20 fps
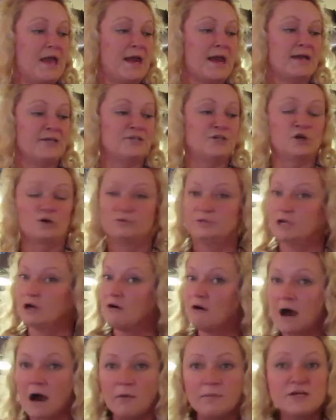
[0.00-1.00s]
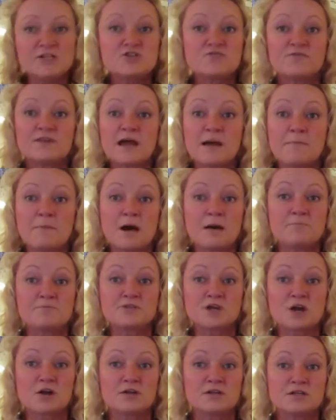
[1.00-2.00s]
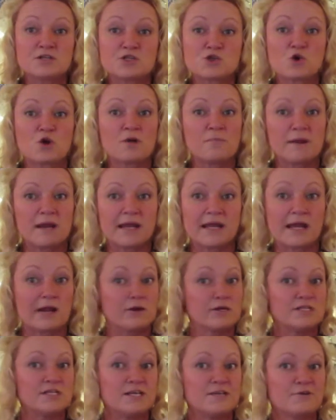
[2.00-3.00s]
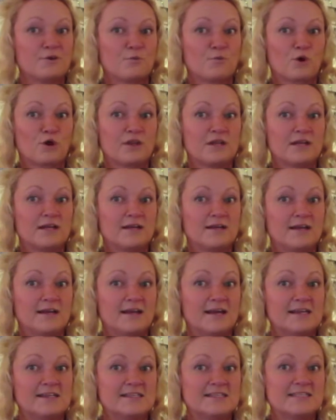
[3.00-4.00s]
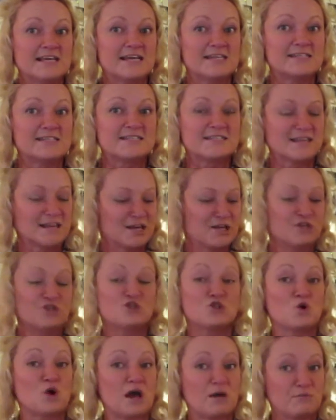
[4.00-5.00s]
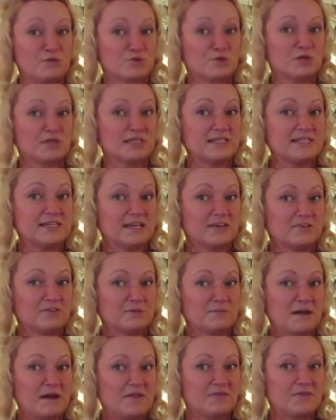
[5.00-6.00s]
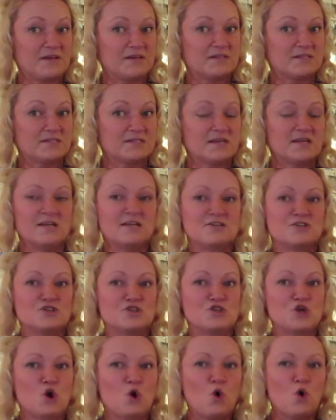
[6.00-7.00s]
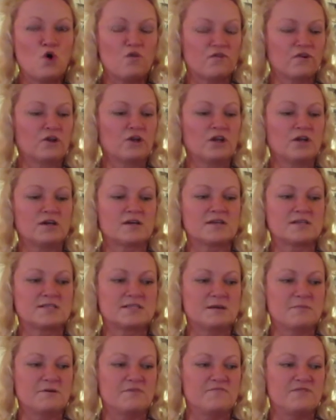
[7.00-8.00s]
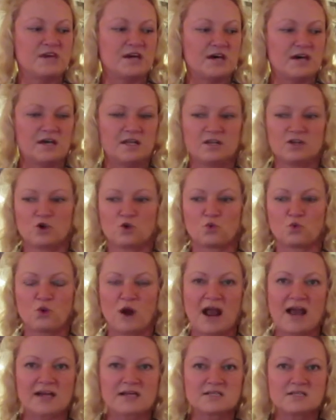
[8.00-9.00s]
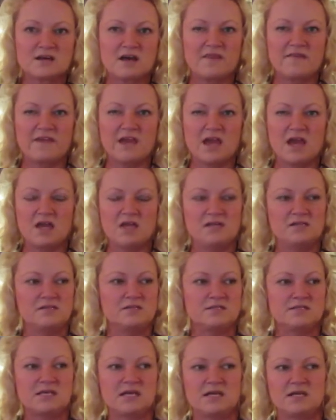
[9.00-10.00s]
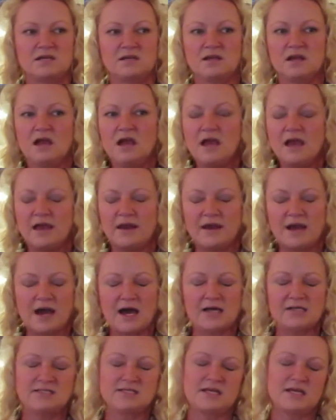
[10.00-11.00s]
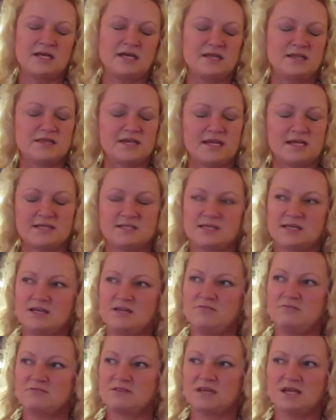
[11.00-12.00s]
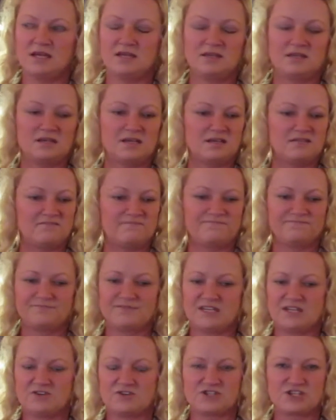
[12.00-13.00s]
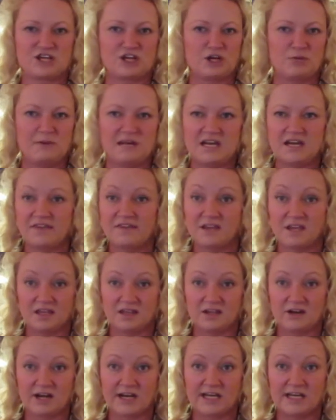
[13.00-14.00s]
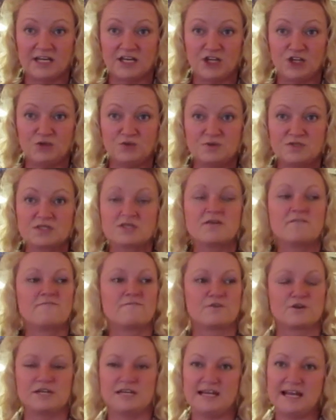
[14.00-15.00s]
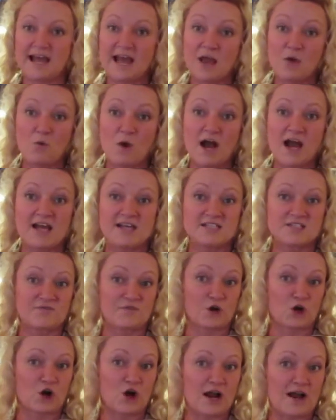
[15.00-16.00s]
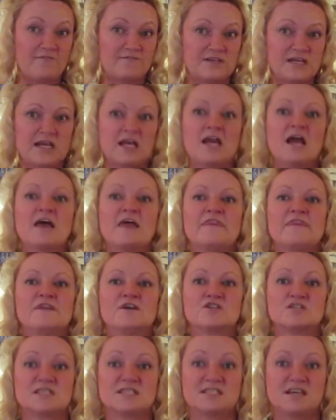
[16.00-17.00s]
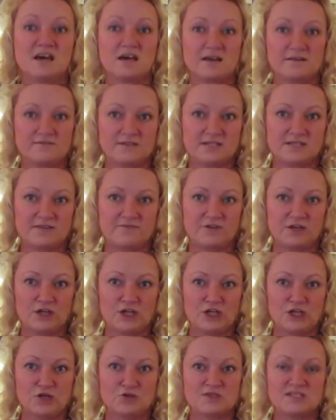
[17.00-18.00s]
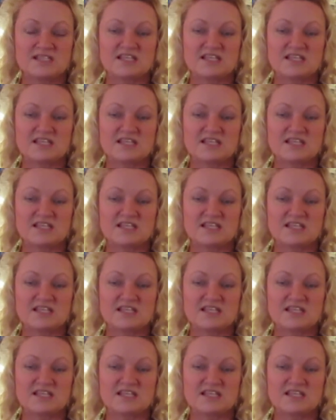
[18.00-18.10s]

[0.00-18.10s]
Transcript: And I don't know how much flat mops are in the store, but I guarantee they're more than 99 cents. So I was really tickled about this. So don't overlook some of the little racks on the ends and odds and end things that you think that there's going to be nothing in there I can use. For DIYs, for crafting, there's a ton of stuff you can use.